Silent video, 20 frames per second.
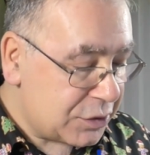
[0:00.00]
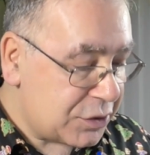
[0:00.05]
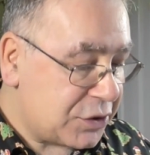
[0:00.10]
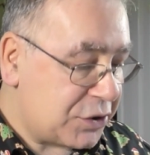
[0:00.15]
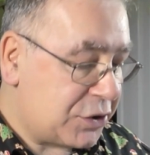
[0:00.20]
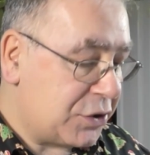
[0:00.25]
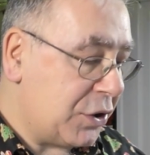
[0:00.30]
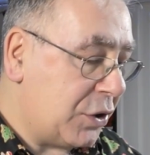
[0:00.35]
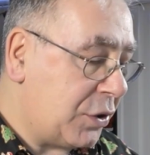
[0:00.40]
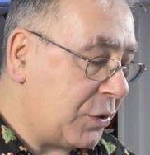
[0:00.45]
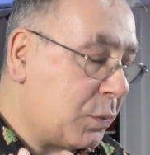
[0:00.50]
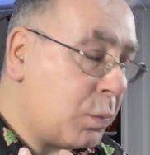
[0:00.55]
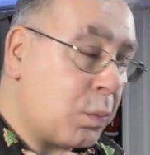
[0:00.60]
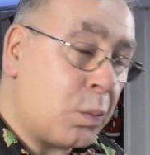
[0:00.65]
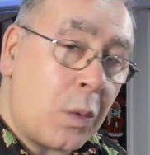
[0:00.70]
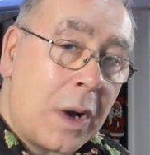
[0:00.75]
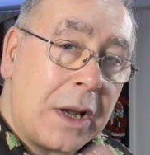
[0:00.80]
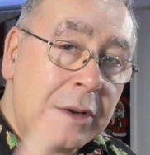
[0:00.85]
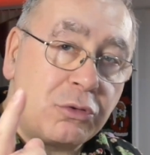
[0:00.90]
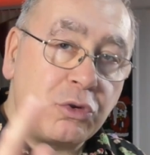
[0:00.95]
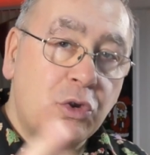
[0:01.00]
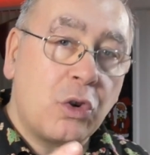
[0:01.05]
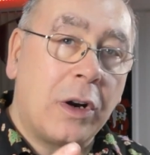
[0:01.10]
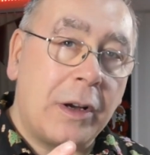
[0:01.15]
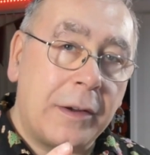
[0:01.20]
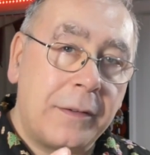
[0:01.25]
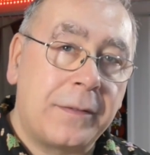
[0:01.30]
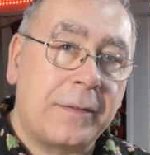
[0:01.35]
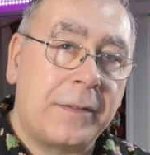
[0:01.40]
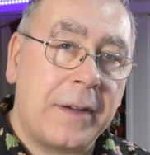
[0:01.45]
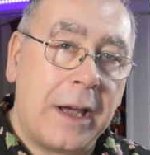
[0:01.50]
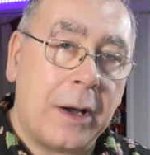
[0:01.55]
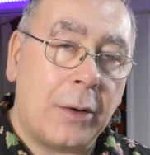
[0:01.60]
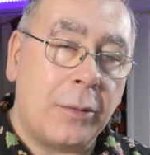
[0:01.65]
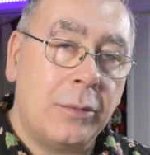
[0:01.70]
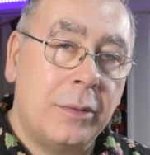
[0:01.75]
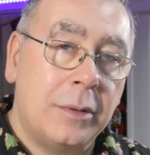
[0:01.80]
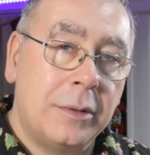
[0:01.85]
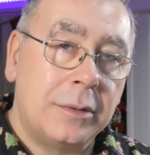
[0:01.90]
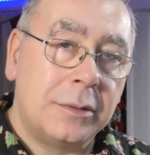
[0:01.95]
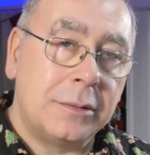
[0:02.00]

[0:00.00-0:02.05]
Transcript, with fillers: should one drive fail,